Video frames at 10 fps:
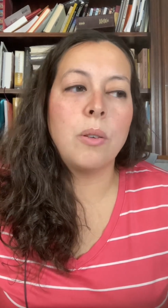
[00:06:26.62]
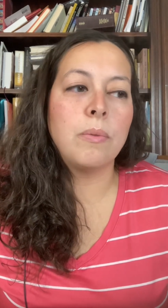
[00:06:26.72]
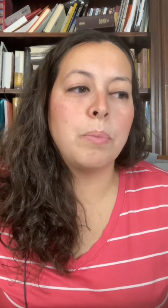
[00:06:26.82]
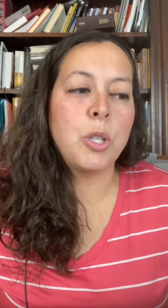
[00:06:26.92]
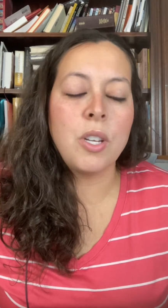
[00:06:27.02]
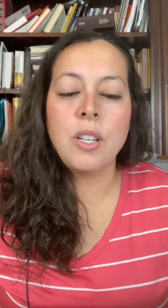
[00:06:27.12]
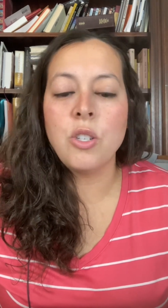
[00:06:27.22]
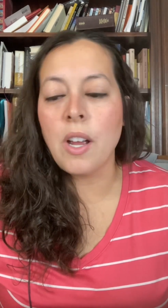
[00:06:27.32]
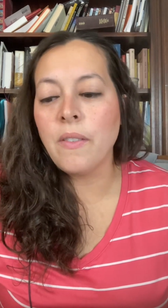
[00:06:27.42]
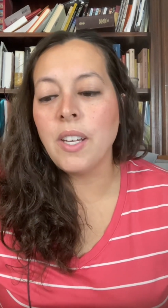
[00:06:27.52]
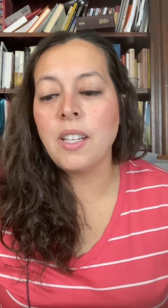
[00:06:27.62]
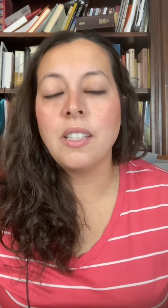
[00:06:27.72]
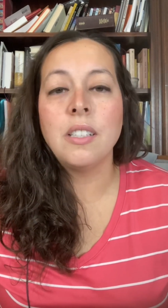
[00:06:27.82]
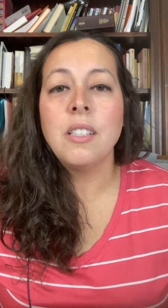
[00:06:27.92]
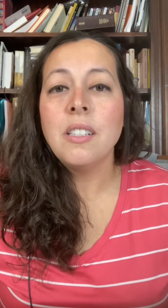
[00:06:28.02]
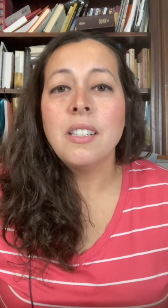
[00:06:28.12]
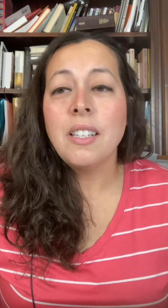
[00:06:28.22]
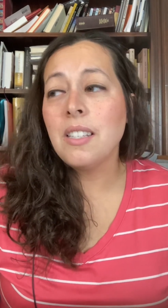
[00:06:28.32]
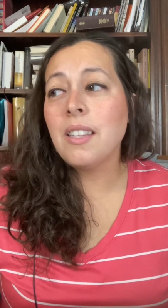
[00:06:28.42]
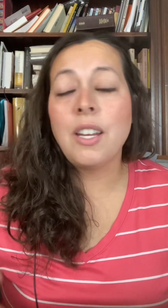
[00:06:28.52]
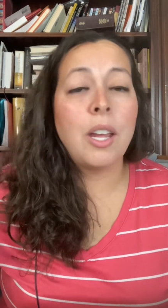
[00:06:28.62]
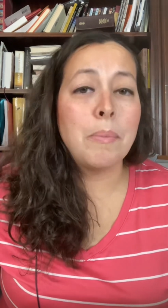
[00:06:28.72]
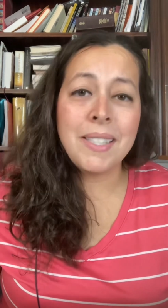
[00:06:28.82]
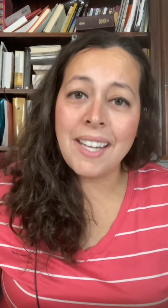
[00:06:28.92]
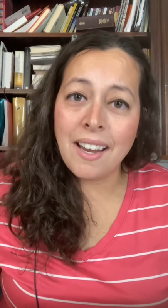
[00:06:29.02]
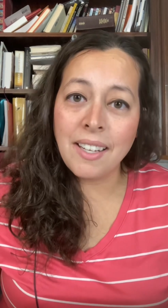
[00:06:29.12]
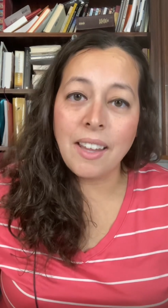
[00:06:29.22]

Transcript: pushing, shoving. They can't be standing,